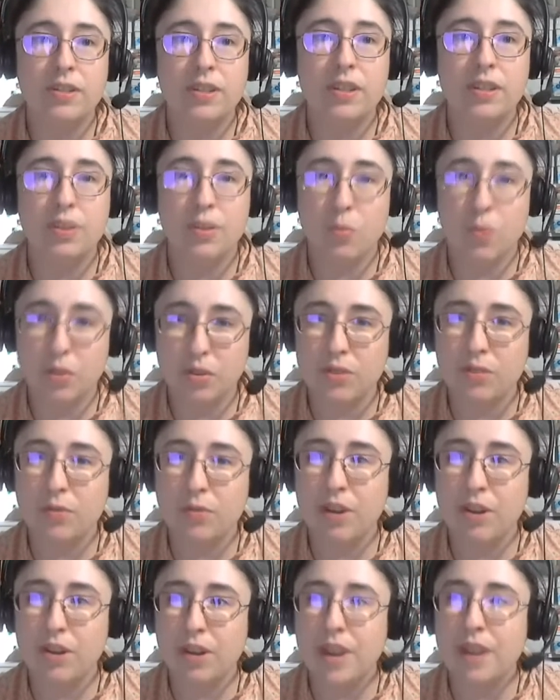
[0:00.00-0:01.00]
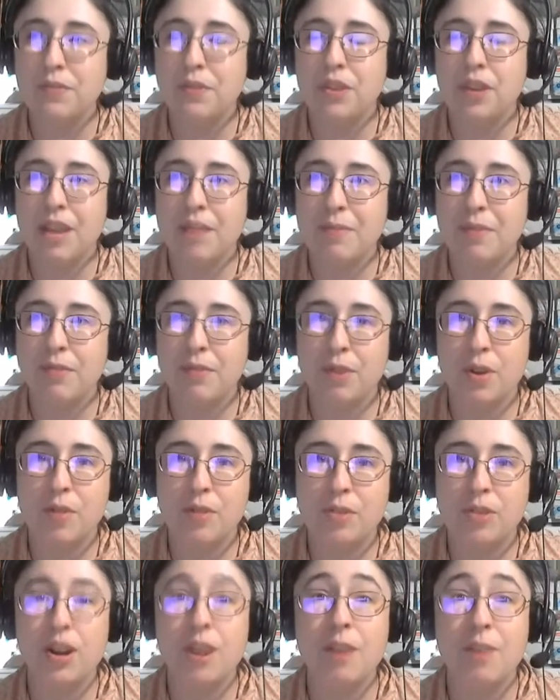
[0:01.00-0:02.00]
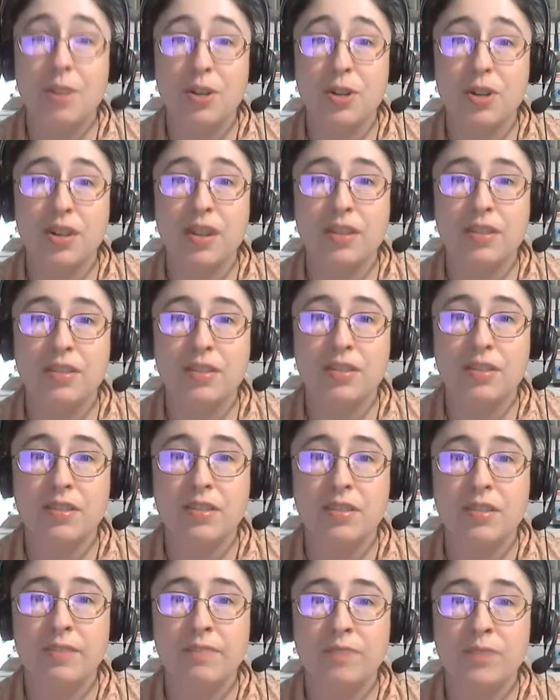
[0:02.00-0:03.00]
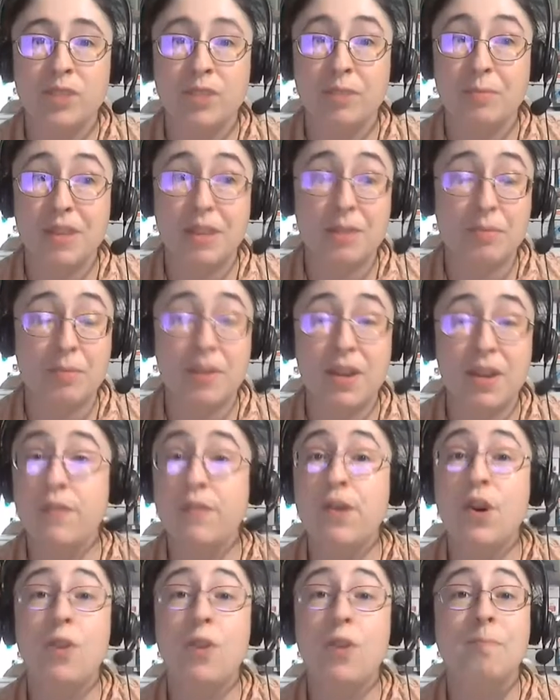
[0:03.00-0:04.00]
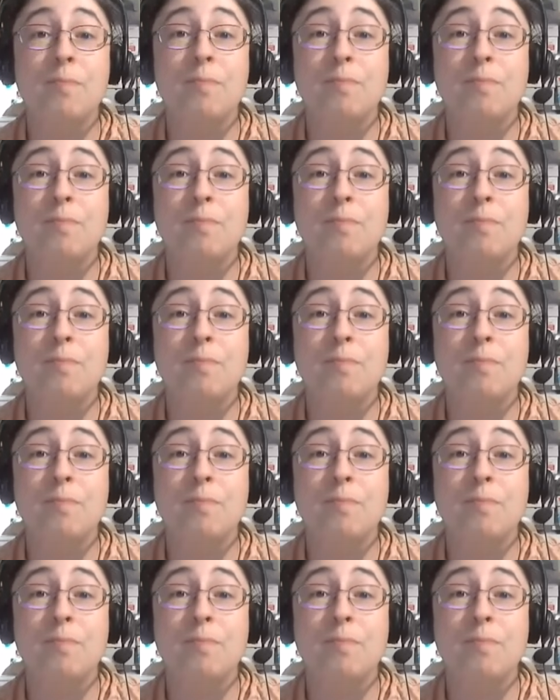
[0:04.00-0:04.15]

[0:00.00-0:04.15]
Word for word: either World of Warcraft or Game of Thrones armor sets. Sometimes made of foam,